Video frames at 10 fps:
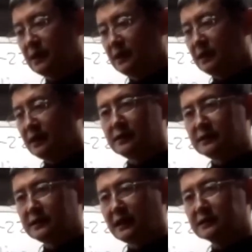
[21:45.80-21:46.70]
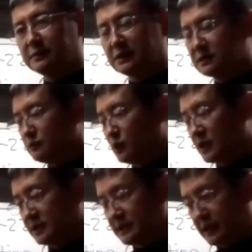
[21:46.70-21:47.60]
And then the next person
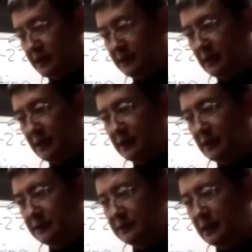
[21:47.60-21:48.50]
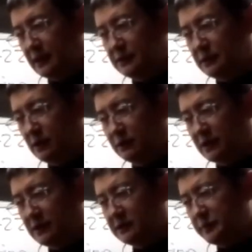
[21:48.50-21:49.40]
walks in, and you know
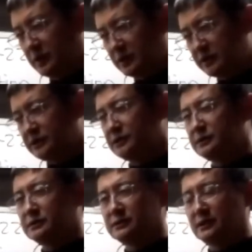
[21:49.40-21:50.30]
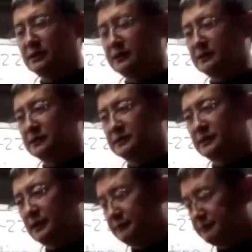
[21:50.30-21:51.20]
that this person is,
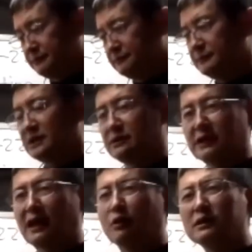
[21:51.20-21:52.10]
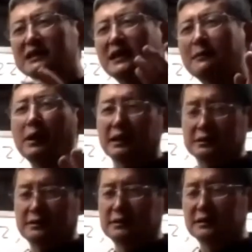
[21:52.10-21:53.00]
got only 10
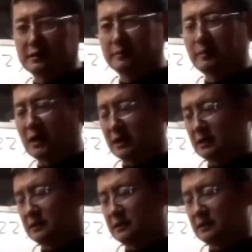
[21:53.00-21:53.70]
bucks in his pocket.